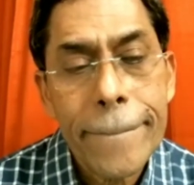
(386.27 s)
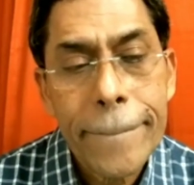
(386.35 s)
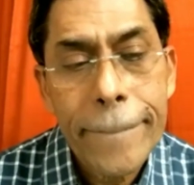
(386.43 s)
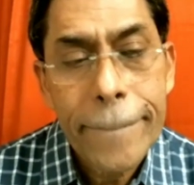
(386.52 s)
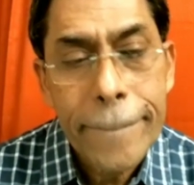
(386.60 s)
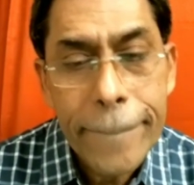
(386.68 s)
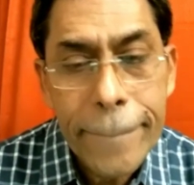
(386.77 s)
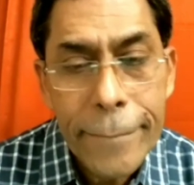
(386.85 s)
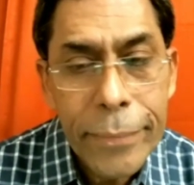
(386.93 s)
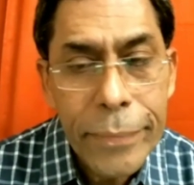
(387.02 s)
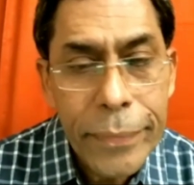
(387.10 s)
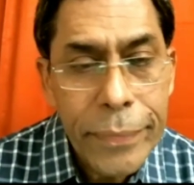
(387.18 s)

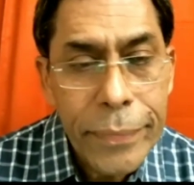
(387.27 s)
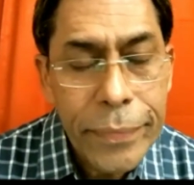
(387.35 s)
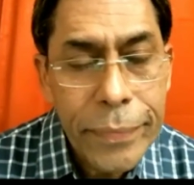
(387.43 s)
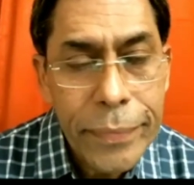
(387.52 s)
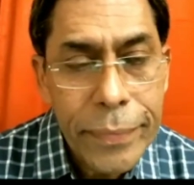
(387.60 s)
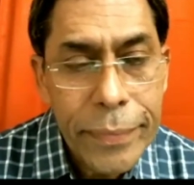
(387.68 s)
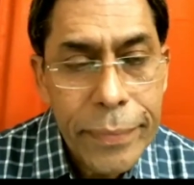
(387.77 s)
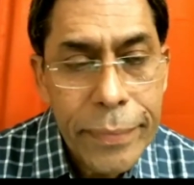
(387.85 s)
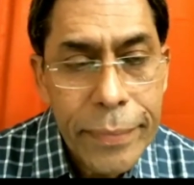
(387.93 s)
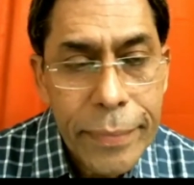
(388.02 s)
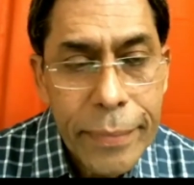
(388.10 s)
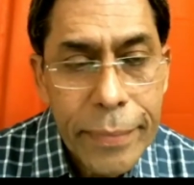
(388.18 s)

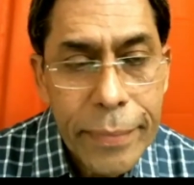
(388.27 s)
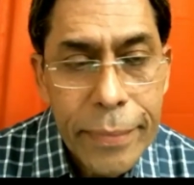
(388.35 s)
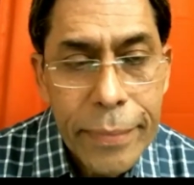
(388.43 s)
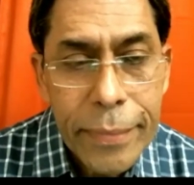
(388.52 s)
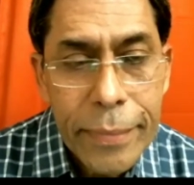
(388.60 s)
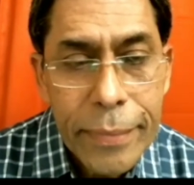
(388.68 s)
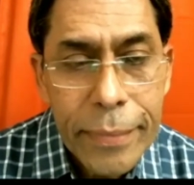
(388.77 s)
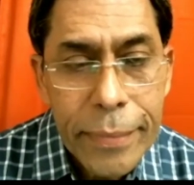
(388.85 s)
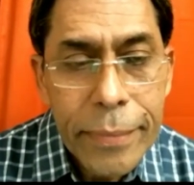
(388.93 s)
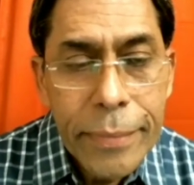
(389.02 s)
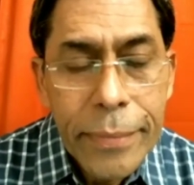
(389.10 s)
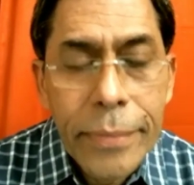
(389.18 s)

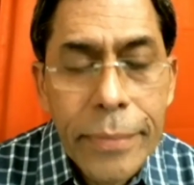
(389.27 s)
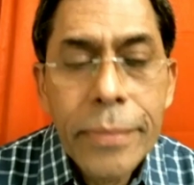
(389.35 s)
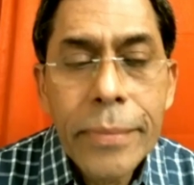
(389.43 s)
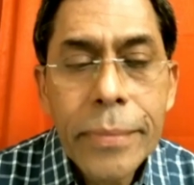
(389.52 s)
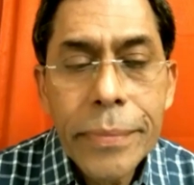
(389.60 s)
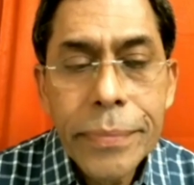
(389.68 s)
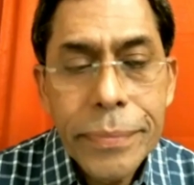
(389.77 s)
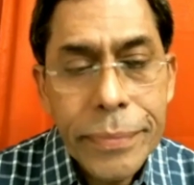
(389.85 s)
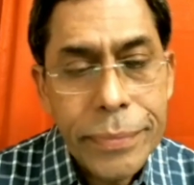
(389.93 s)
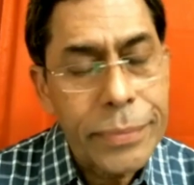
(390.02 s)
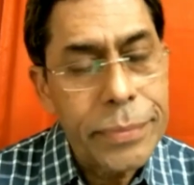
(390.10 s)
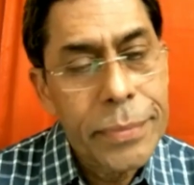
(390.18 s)

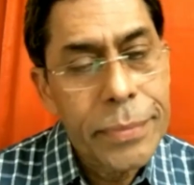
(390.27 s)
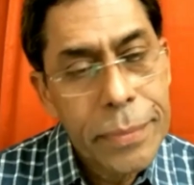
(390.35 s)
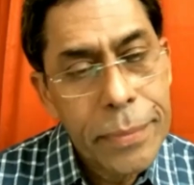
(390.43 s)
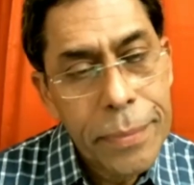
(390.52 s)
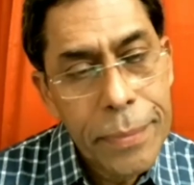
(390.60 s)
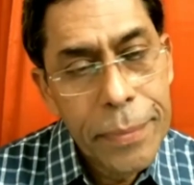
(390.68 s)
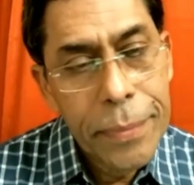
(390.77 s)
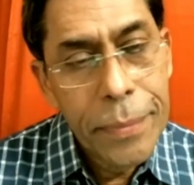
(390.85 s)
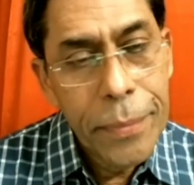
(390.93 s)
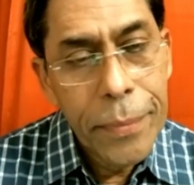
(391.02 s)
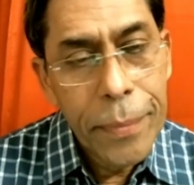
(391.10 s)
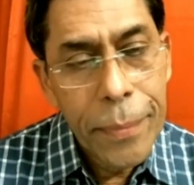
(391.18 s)

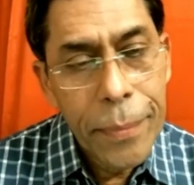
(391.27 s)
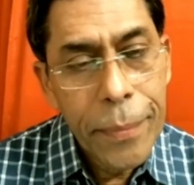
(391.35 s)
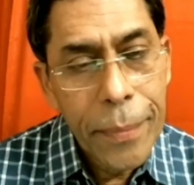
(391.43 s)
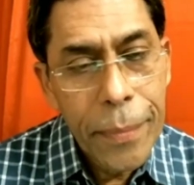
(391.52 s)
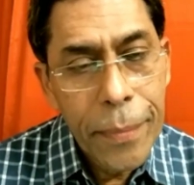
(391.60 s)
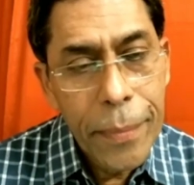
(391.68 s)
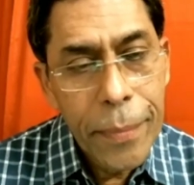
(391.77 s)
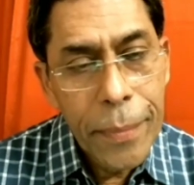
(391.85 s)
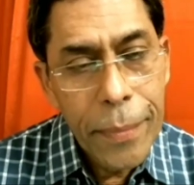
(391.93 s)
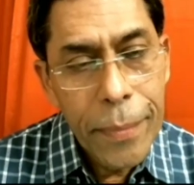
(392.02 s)
The person shown says nothing.